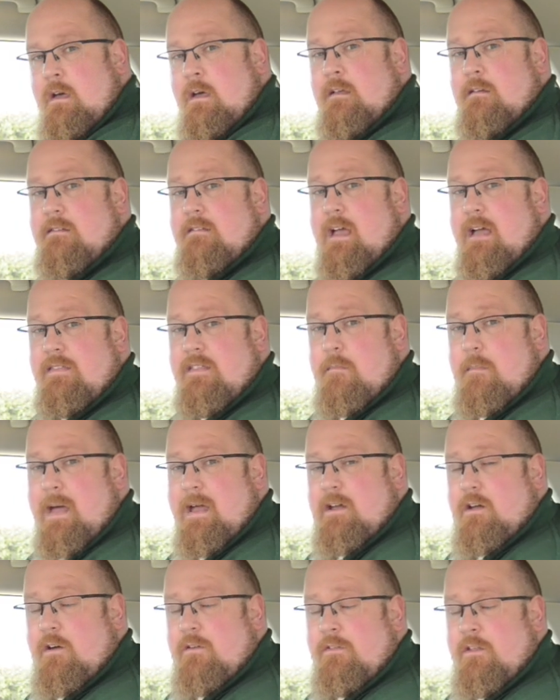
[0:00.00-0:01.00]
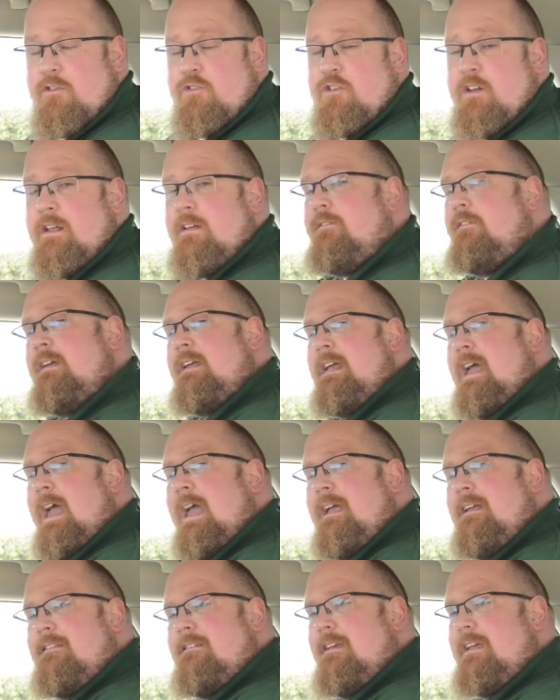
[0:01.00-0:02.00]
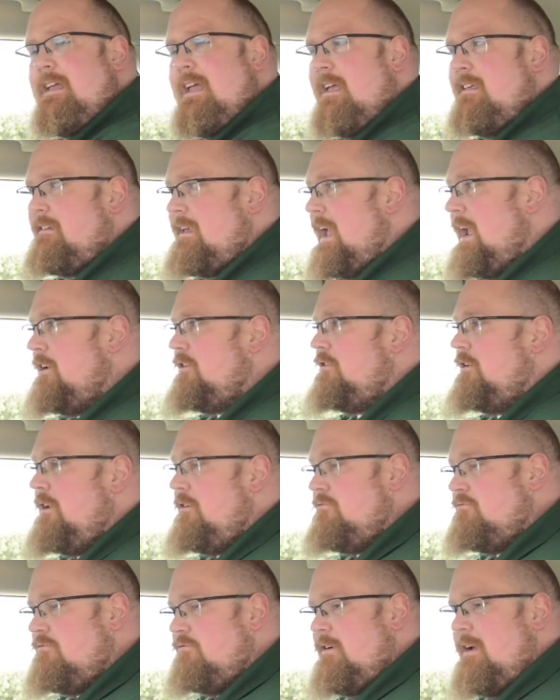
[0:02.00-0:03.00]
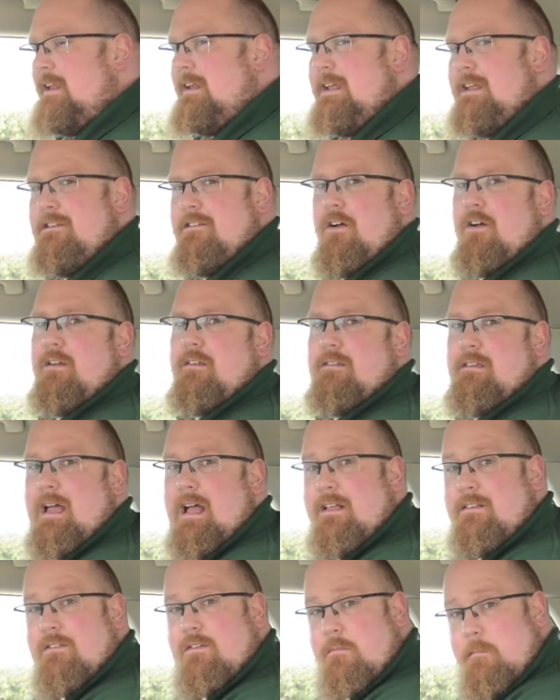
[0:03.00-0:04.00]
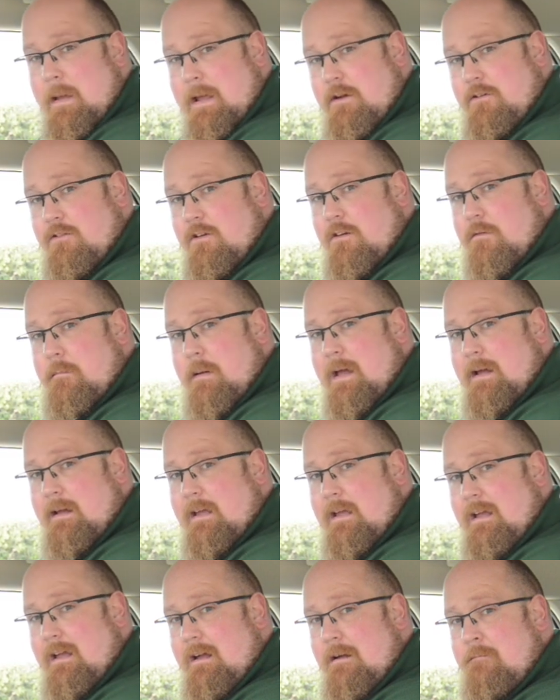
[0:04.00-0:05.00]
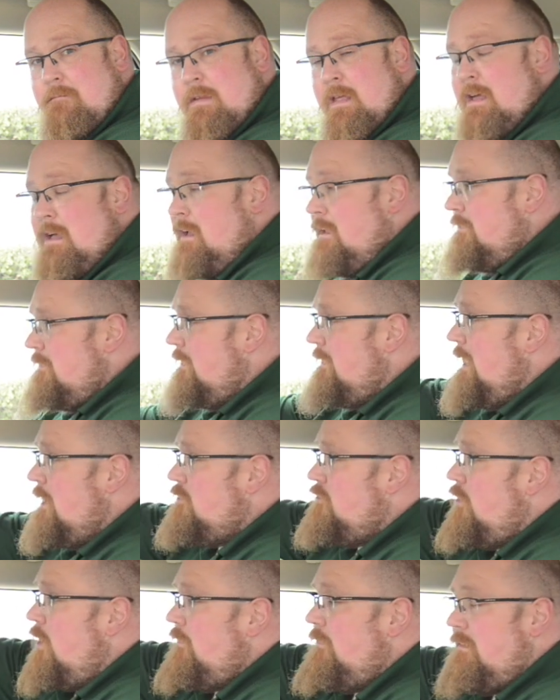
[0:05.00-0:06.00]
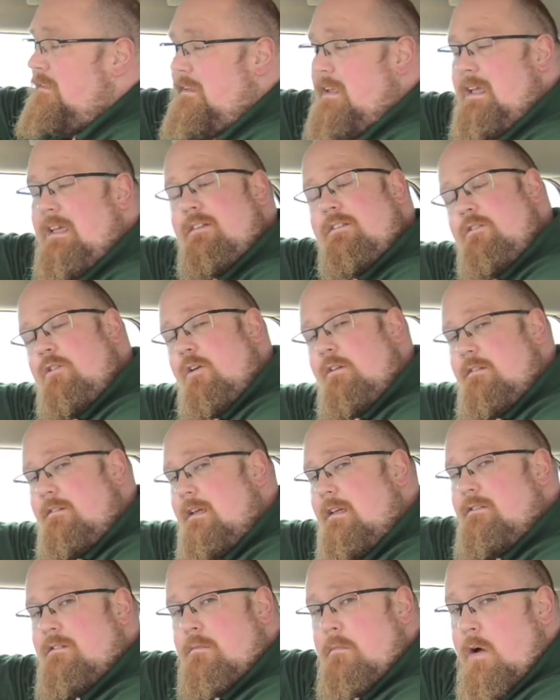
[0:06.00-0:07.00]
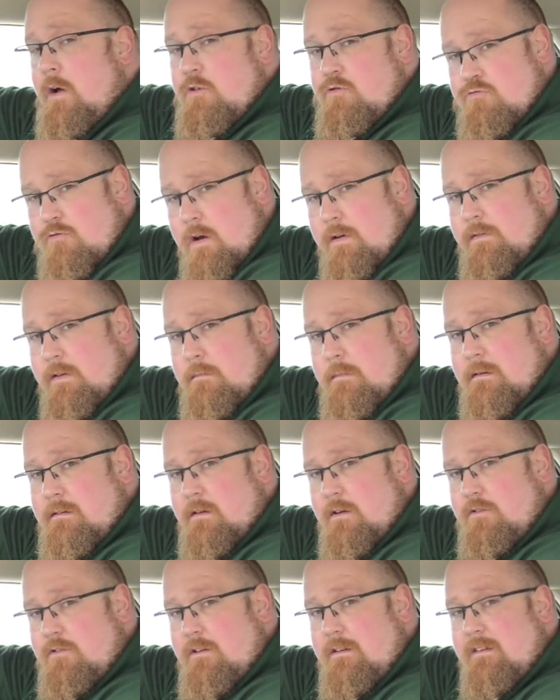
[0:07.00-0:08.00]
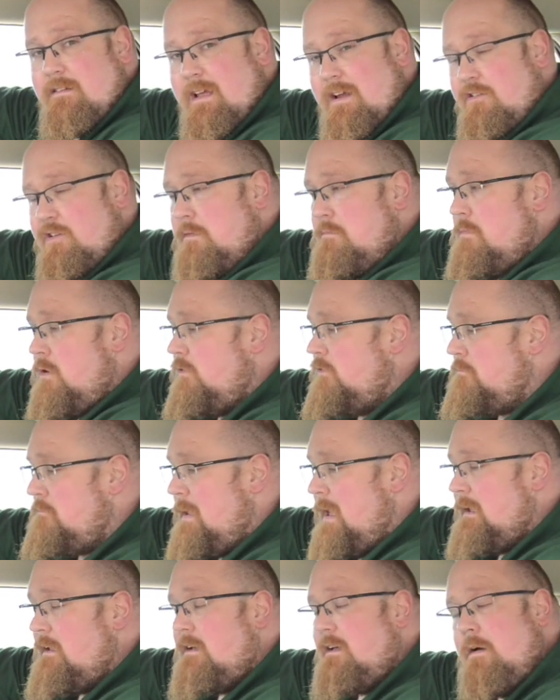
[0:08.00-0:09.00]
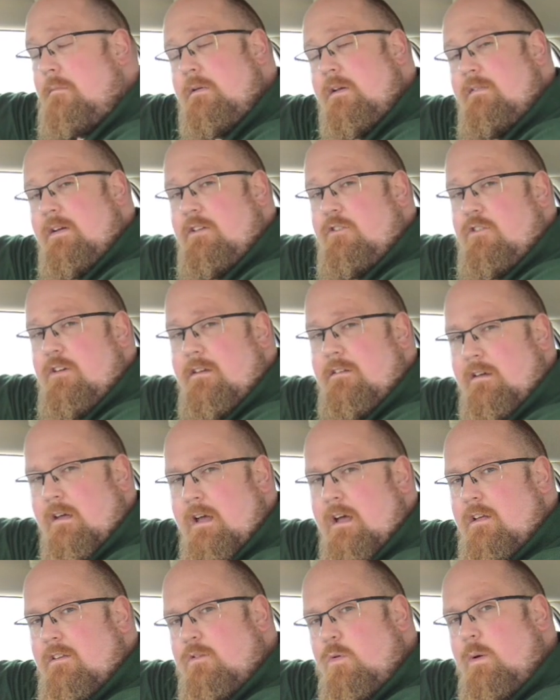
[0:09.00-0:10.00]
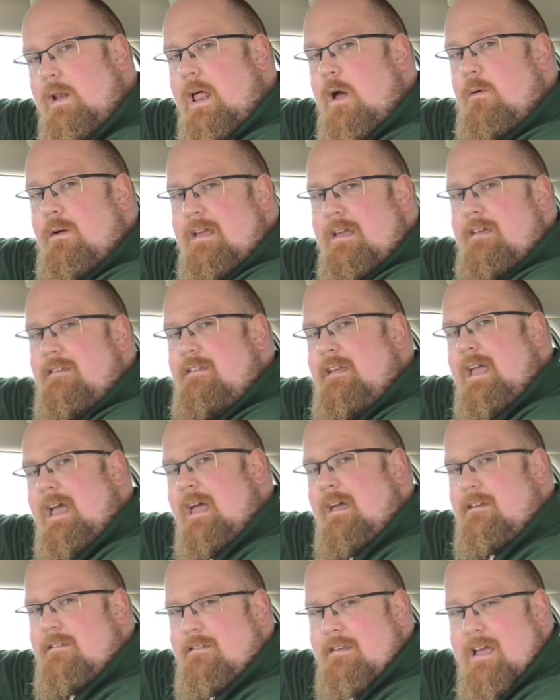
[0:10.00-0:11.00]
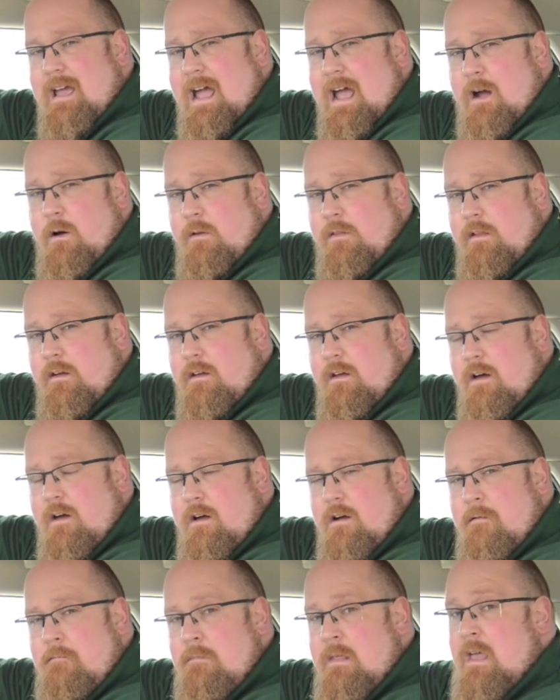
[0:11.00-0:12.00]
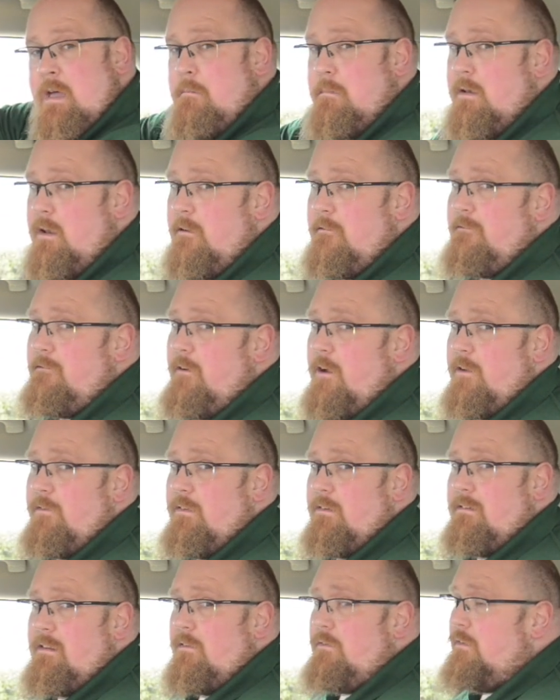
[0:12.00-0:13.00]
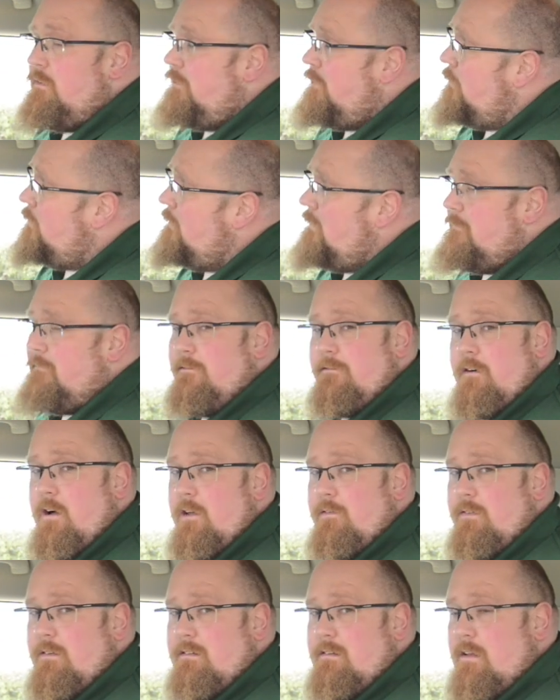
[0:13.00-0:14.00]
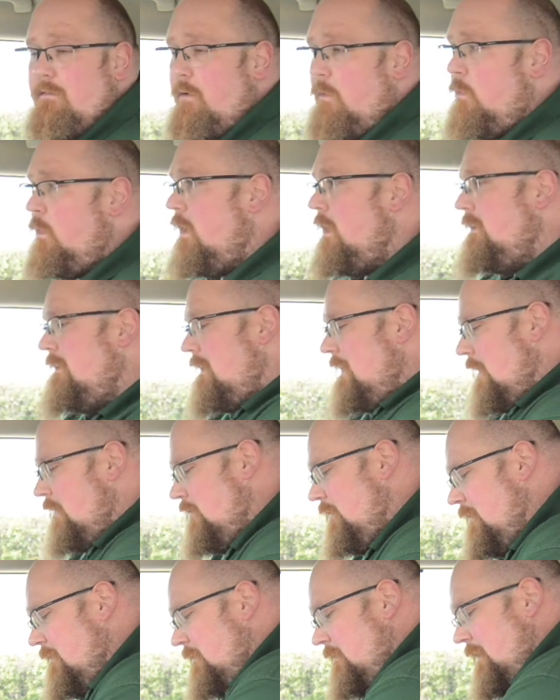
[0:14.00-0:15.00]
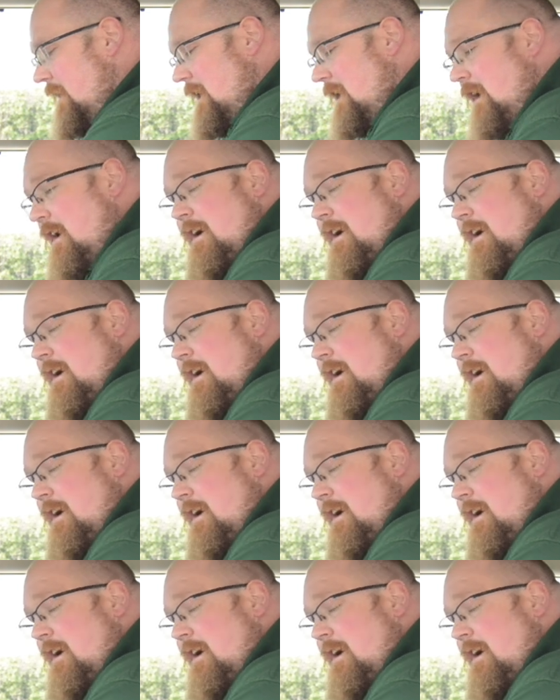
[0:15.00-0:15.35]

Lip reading: Sat in the back of the GV80, it's actually really nice and spacious back here. Now that driver's seat is not set to my driving position, it's actually moved back a couple of inches to allow easy exit out of the car, but I'm 5'7" tall and 5'7" wide, and as you can see,